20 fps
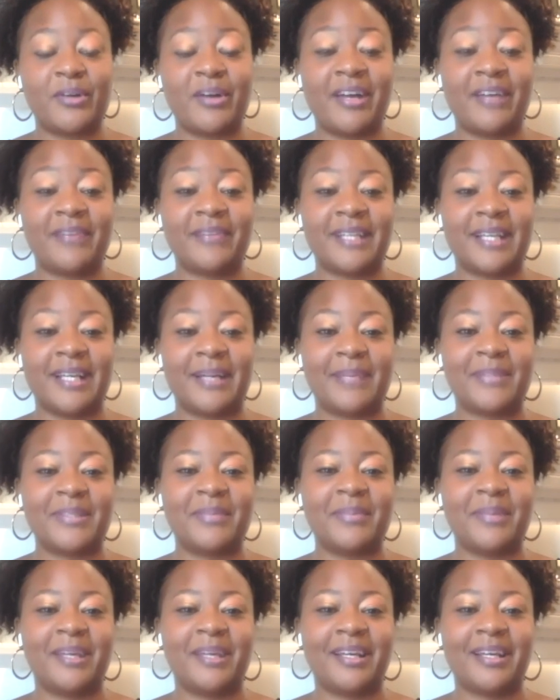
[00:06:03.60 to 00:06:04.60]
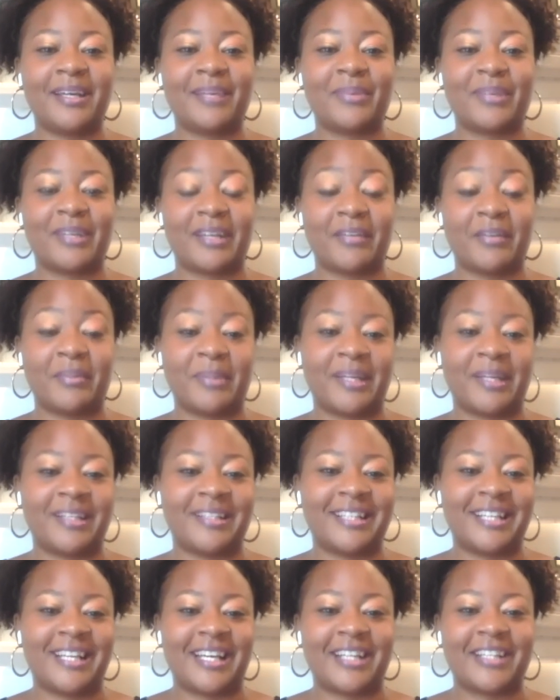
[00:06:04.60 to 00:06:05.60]
have time to make bring everybody
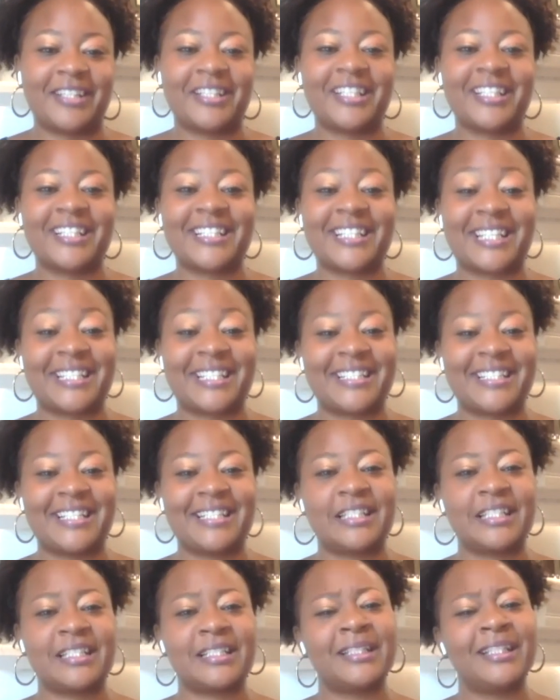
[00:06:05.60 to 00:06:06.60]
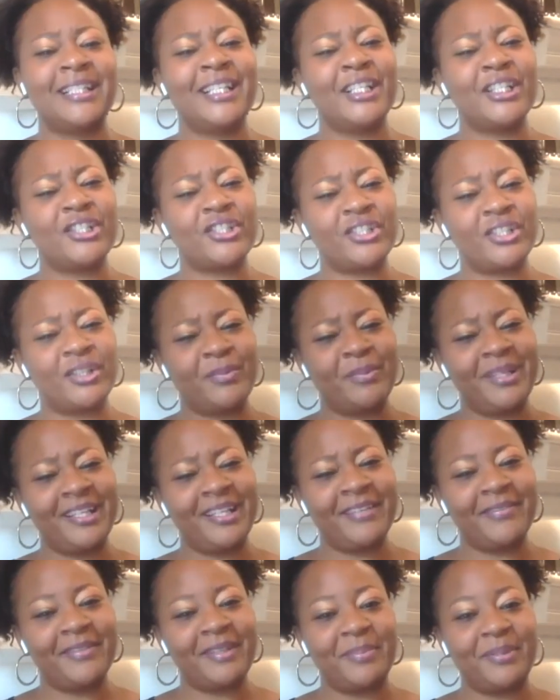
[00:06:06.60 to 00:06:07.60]
together to get consensus. Should we
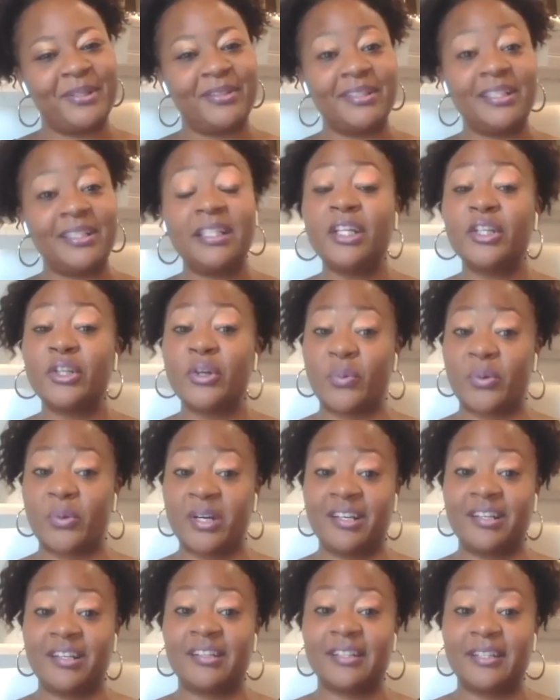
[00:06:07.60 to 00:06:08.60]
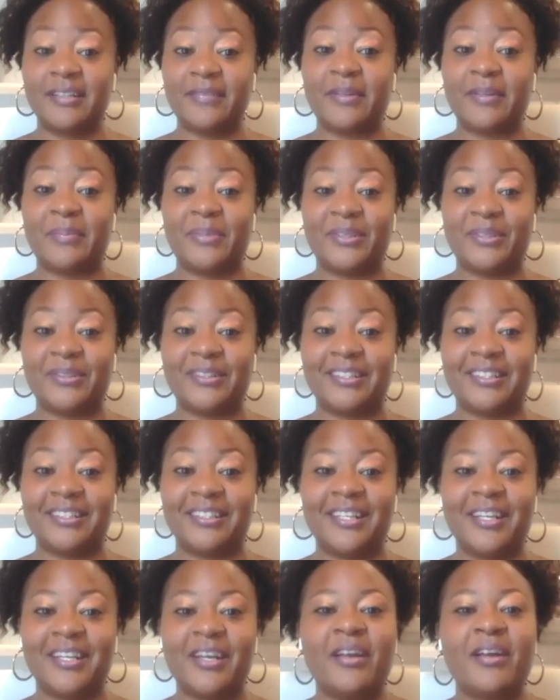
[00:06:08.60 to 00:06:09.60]
leave the building? No, we're going to leave the building.
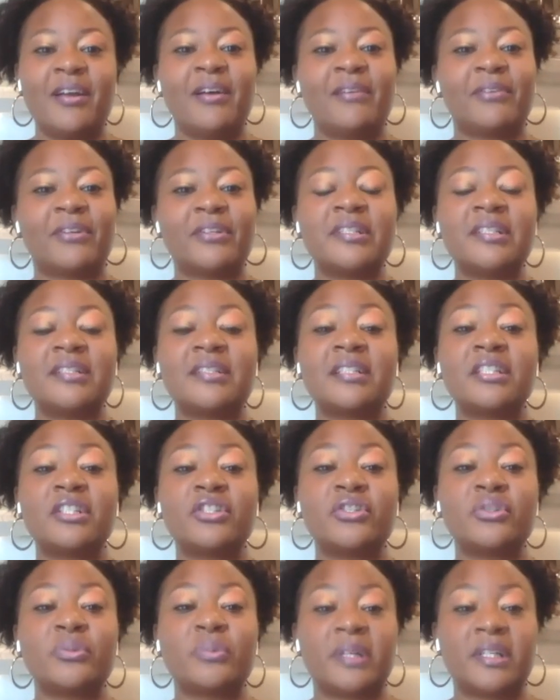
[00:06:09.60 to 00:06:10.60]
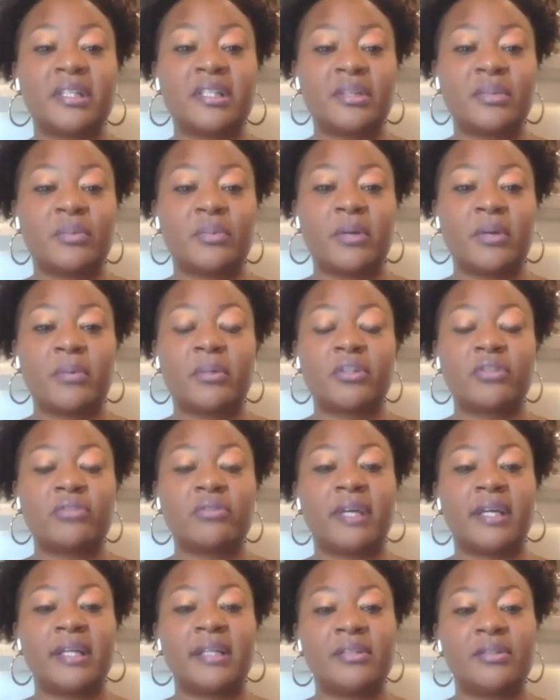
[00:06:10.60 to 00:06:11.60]
Versus a situation where we're
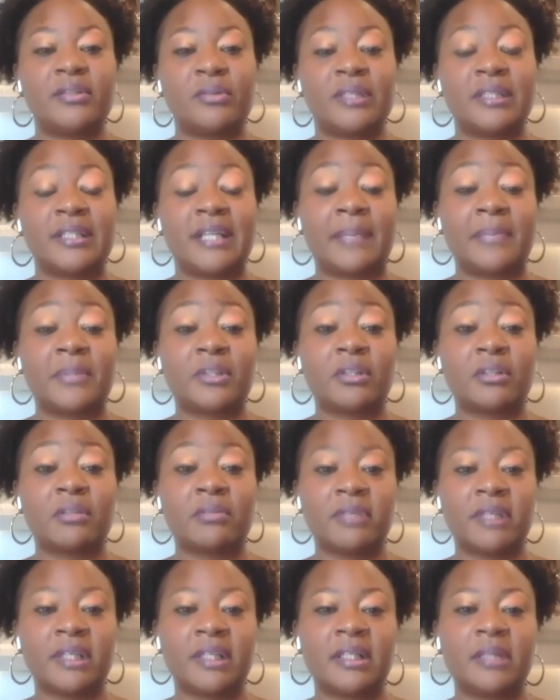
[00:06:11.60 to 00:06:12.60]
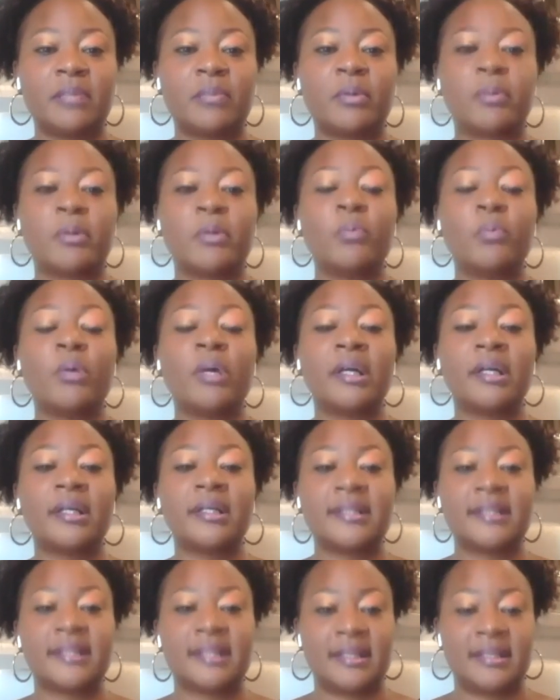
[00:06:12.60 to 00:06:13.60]
trying to adopt a curriculum where we want
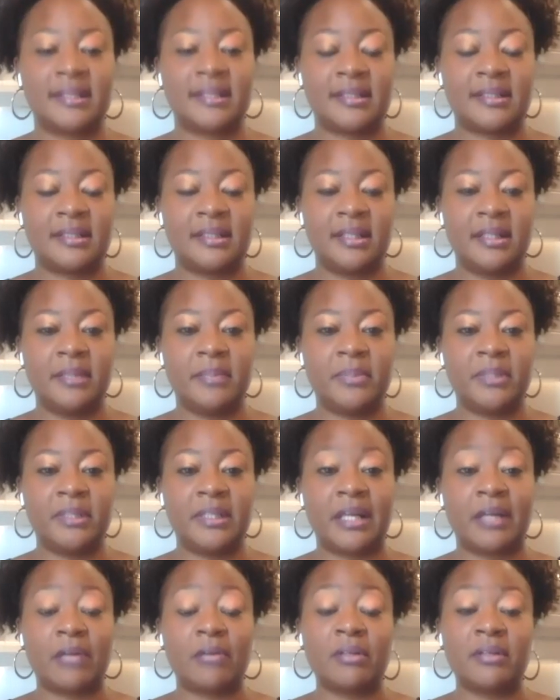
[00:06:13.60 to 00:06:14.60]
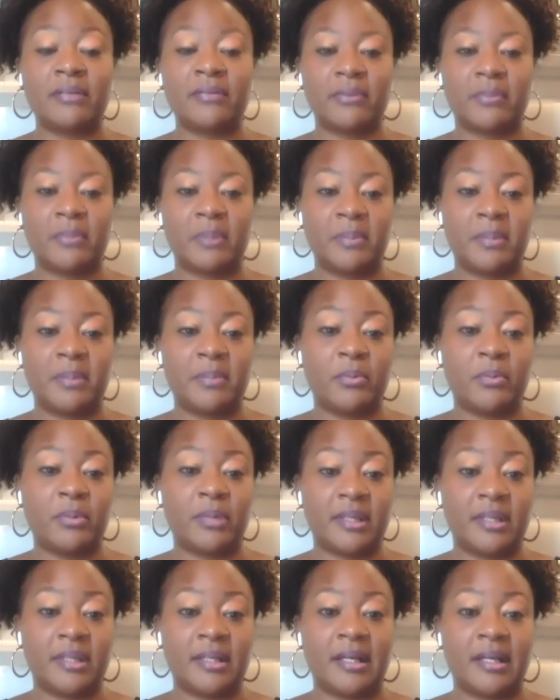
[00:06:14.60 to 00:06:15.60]
consensus and input, not only from the people
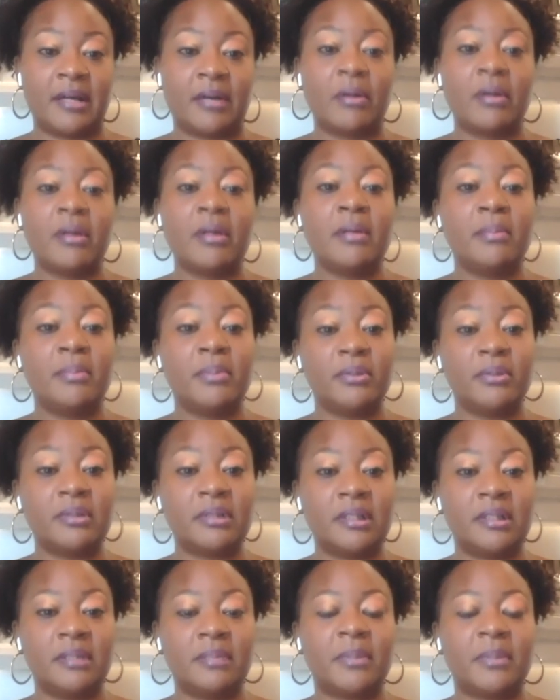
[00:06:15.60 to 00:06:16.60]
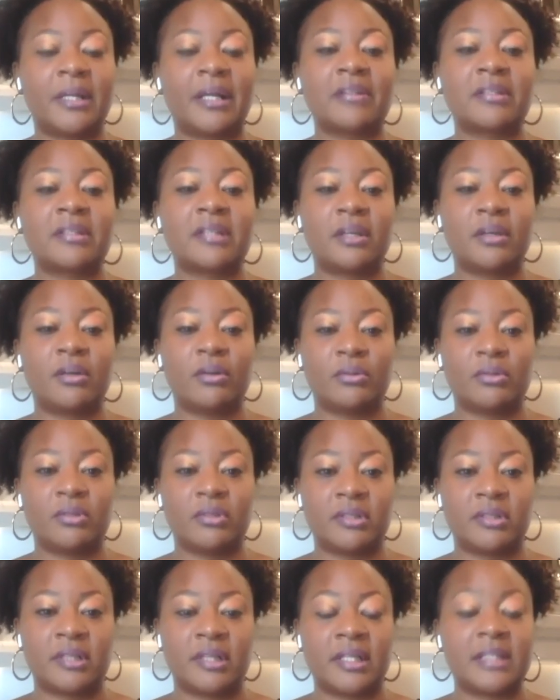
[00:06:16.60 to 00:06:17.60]
within our building, but our
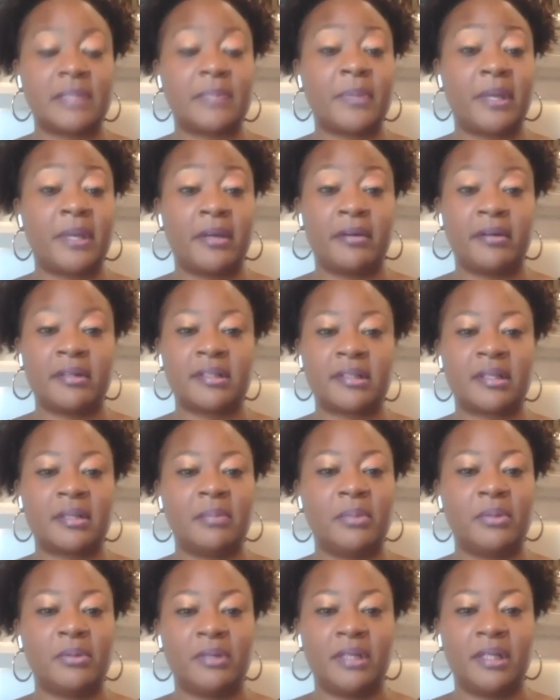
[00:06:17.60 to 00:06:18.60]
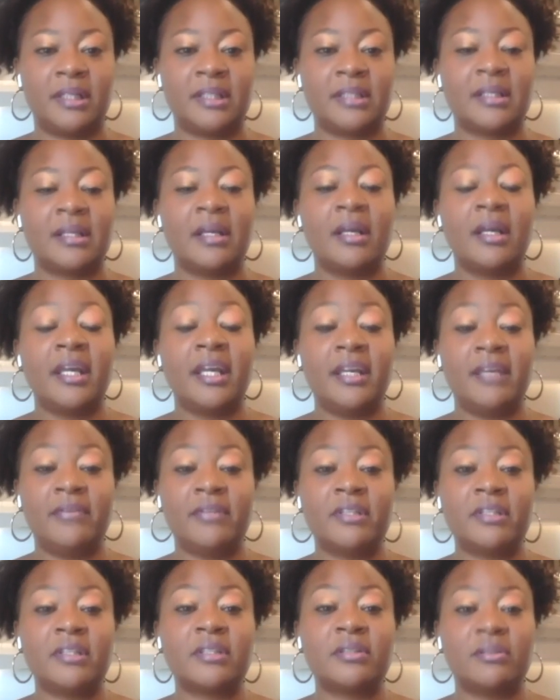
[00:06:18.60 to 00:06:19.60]
stakeholders as parents, communities, even
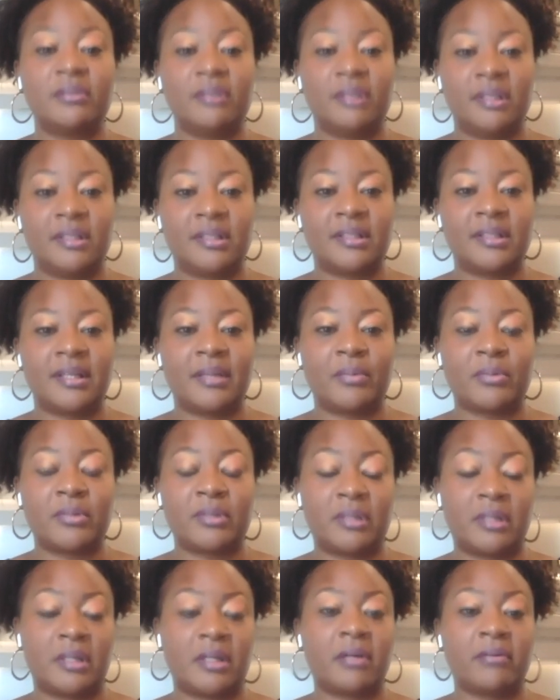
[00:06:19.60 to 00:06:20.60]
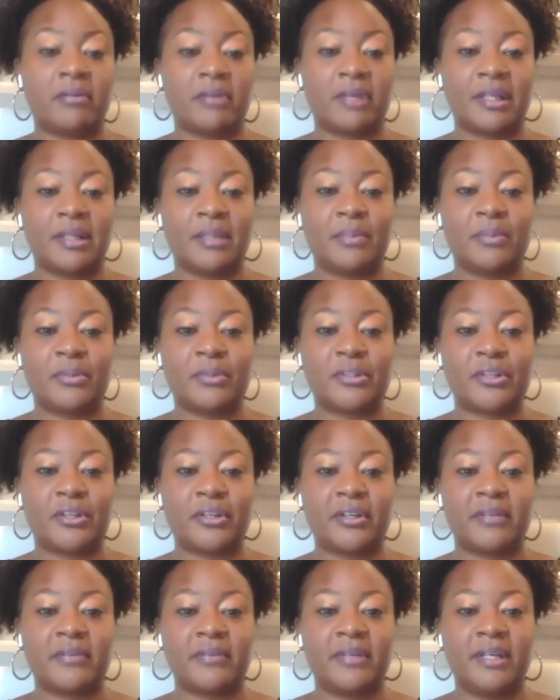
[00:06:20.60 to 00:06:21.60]
the students that will, the curriculum will
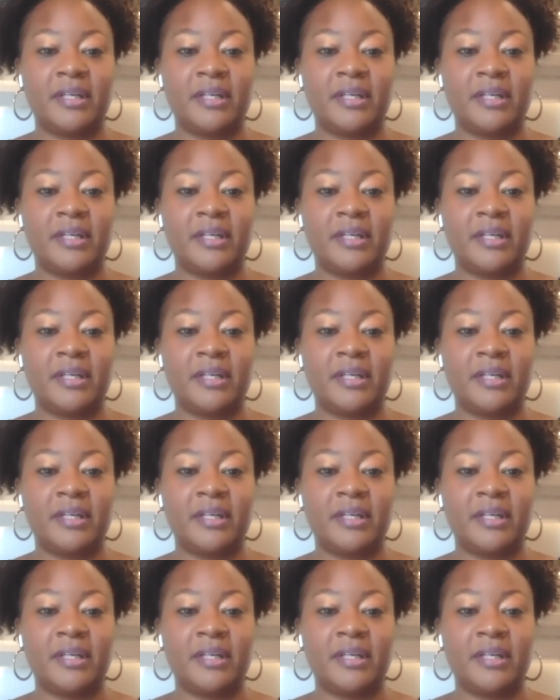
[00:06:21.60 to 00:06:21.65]
serve.